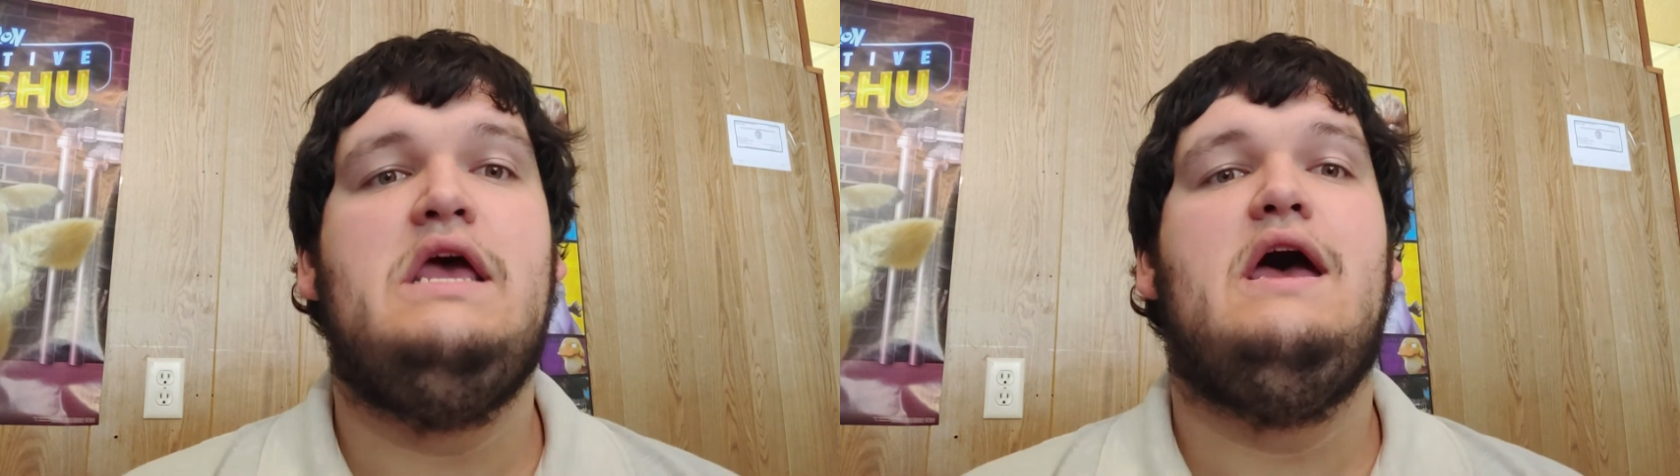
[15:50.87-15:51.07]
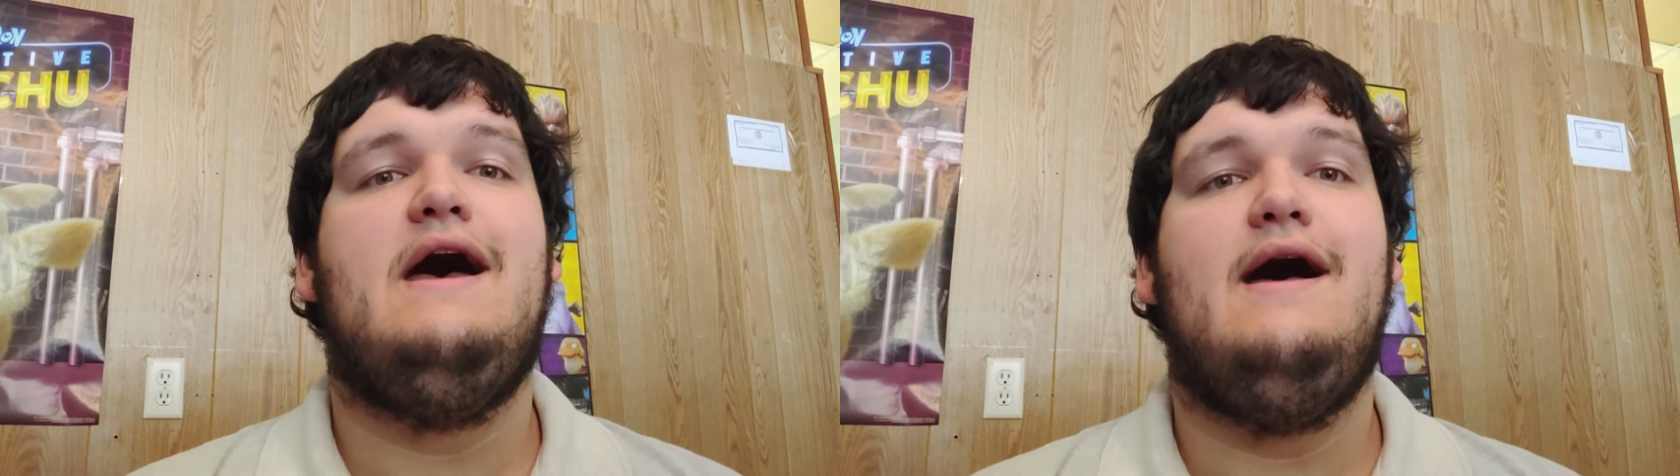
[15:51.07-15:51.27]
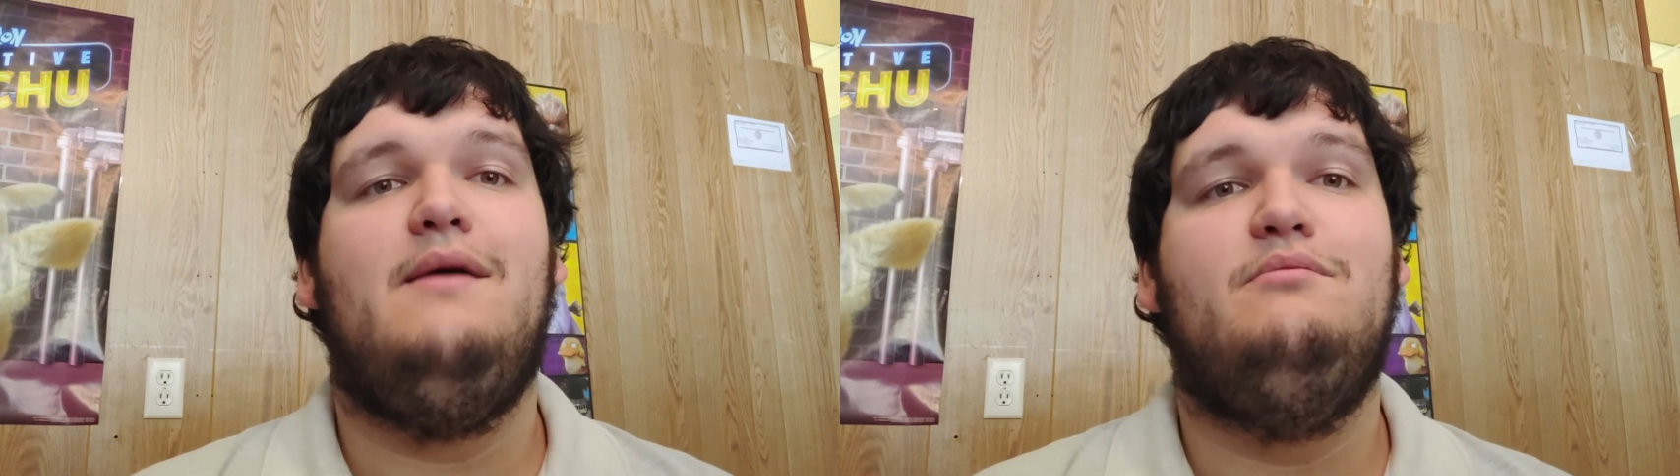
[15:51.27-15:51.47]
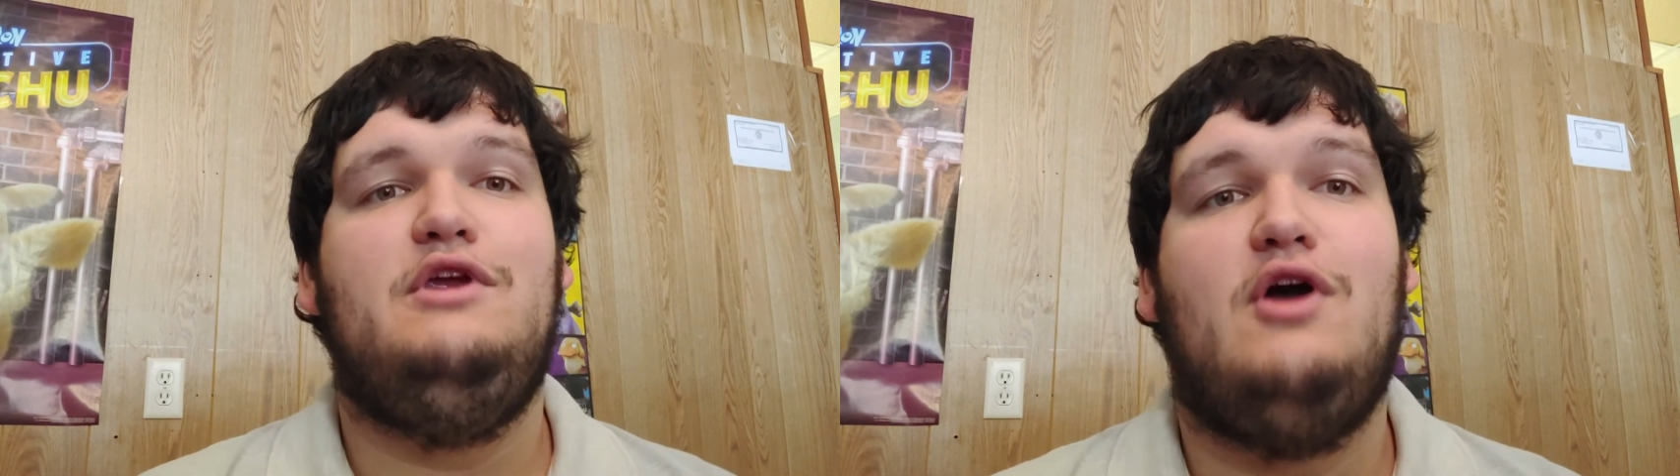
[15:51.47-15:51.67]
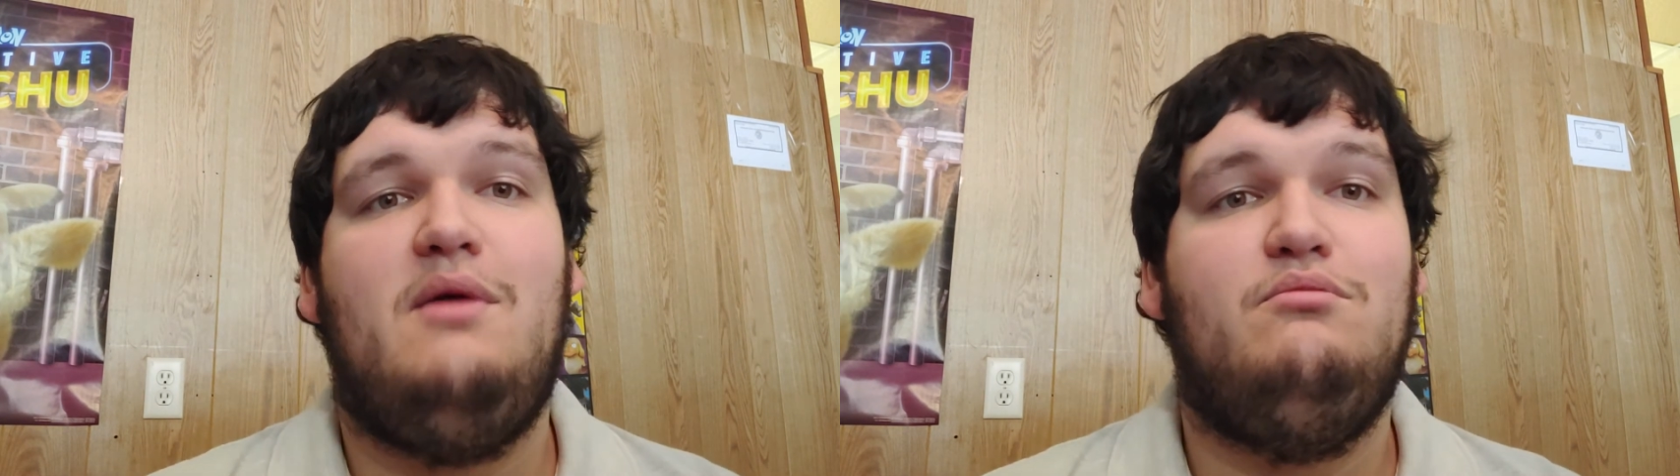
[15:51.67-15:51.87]

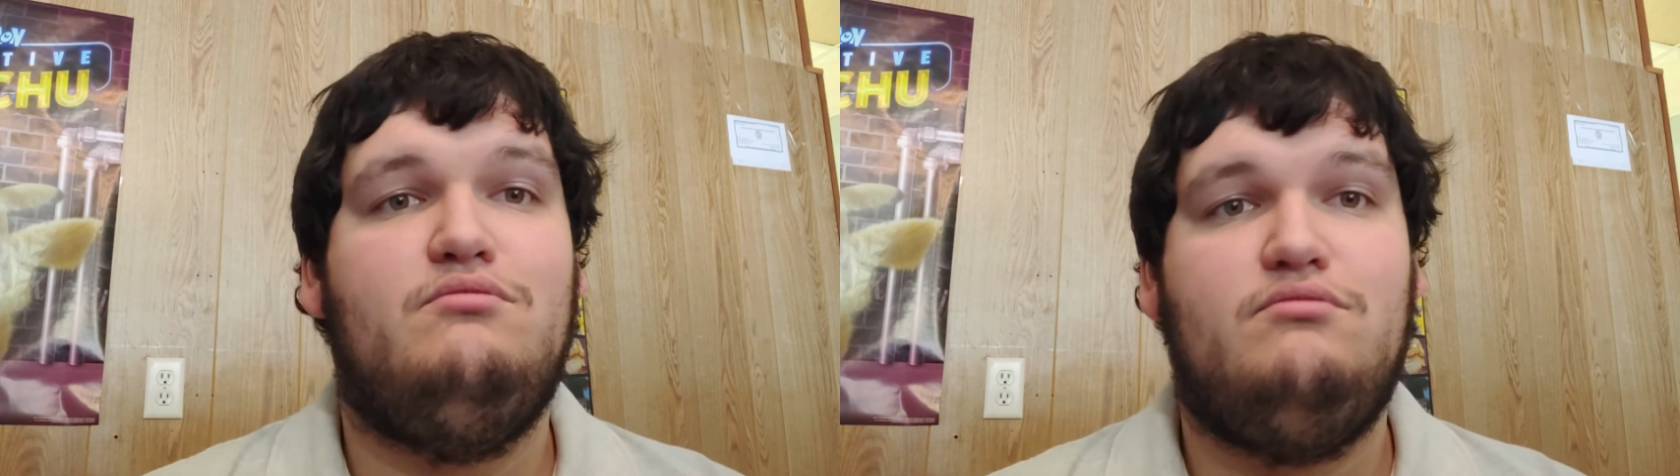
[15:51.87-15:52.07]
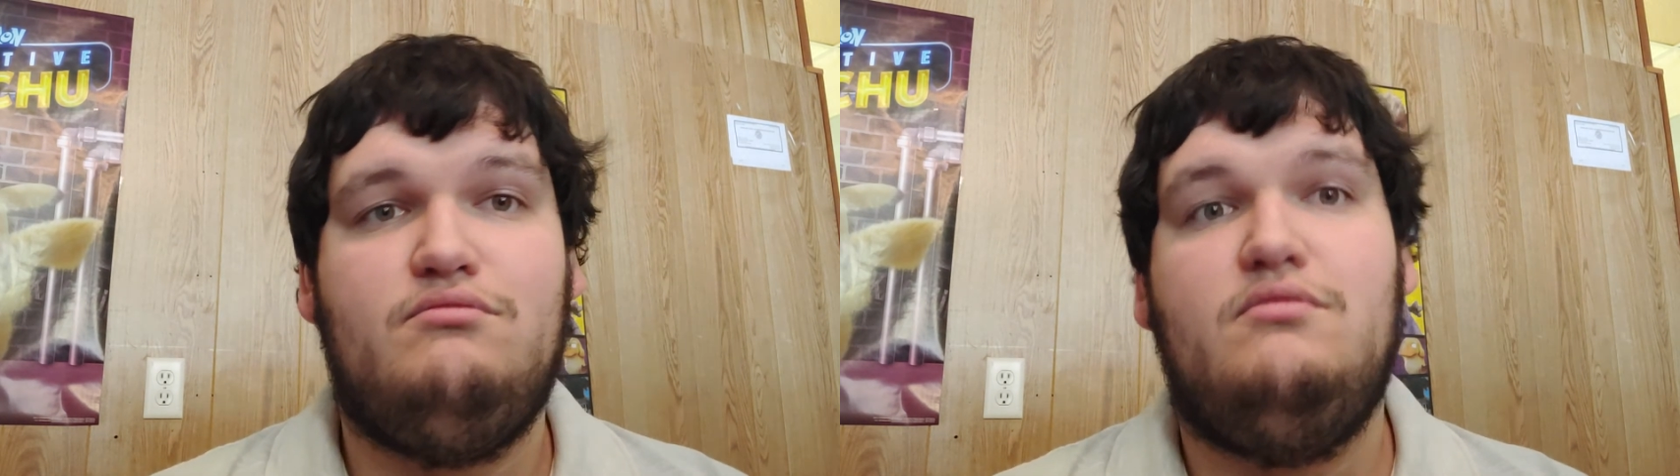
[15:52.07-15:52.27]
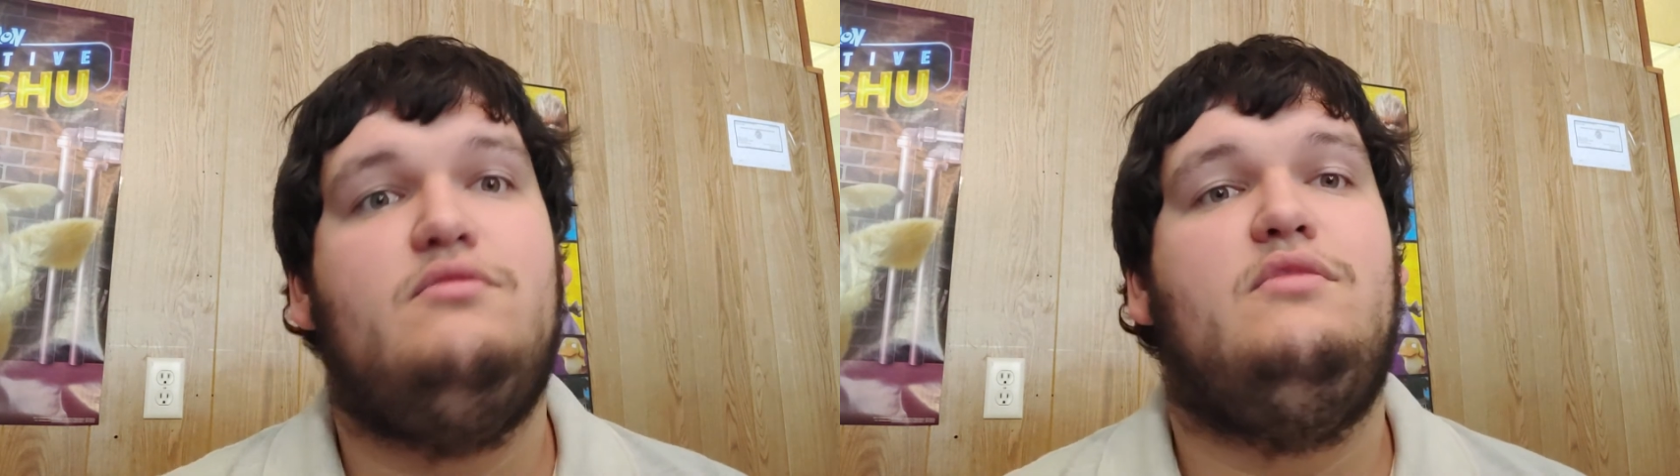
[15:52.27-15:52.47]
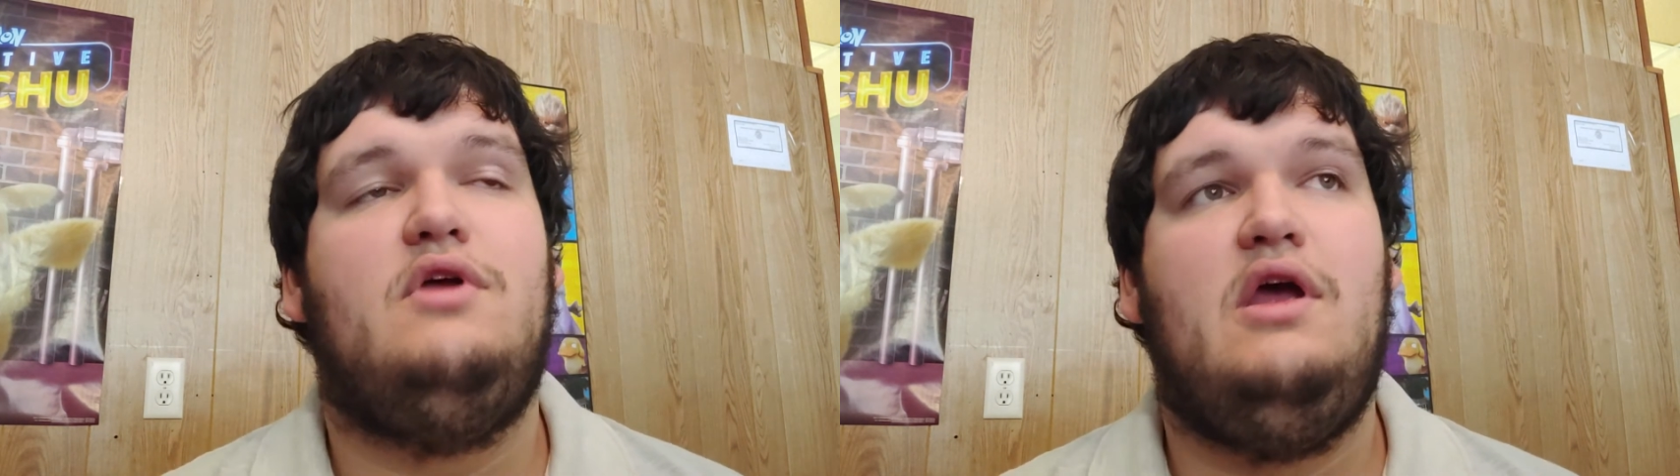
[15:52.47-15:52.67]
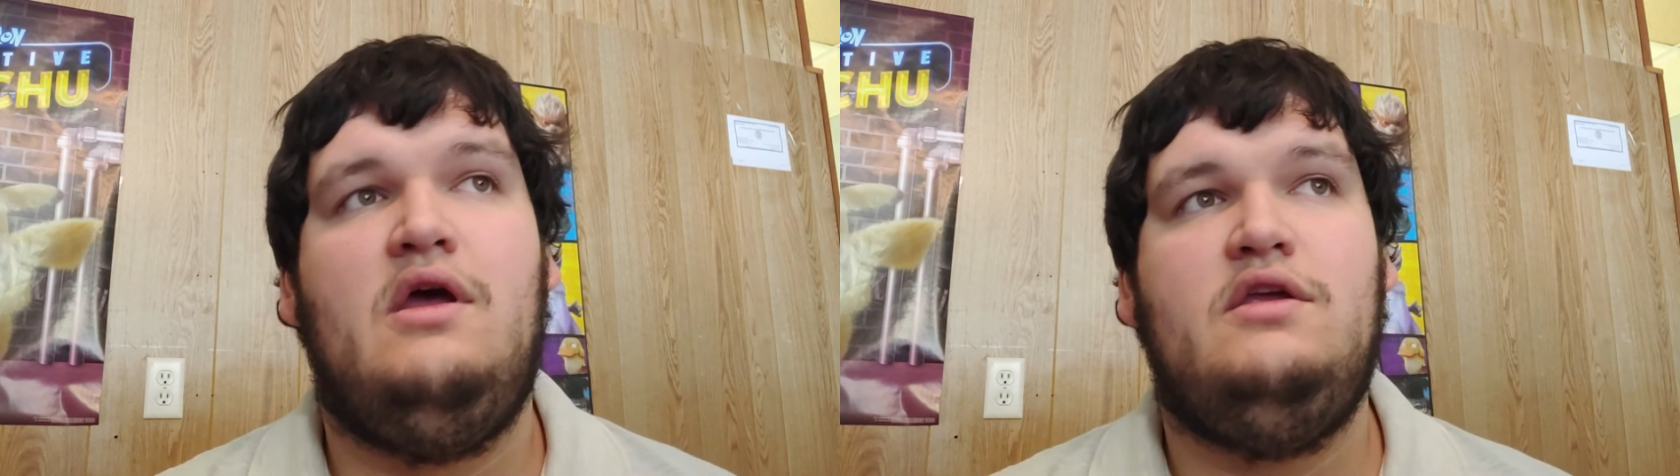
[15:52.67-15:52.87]
I'm,
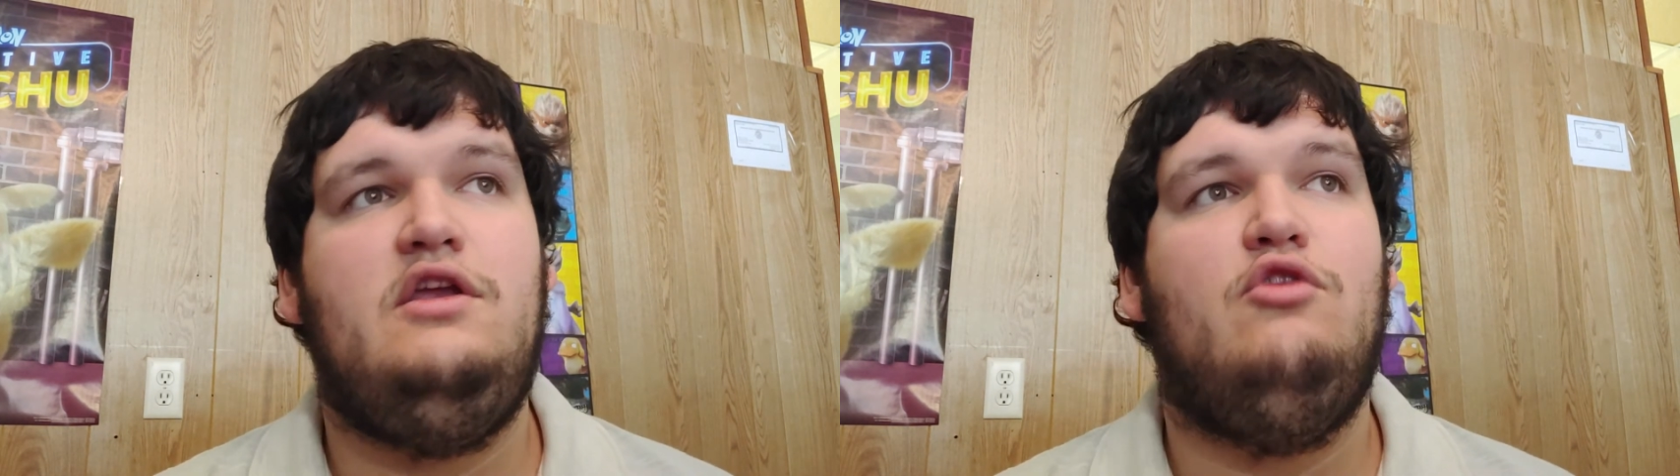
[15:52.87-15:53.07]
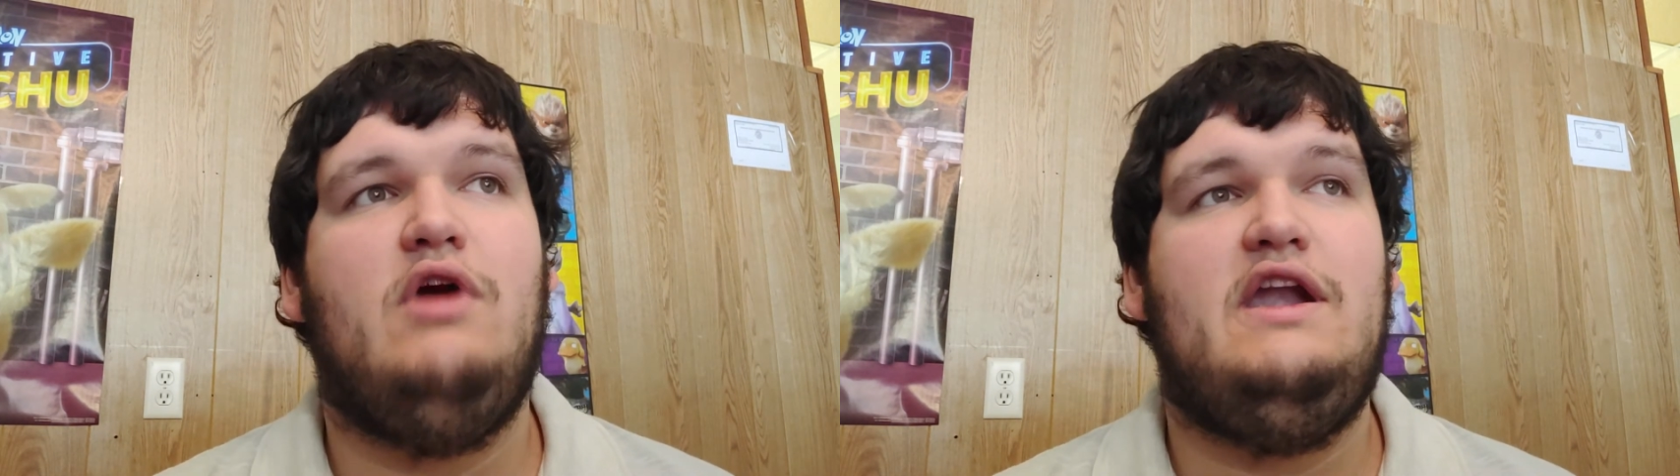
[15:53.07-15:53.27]
right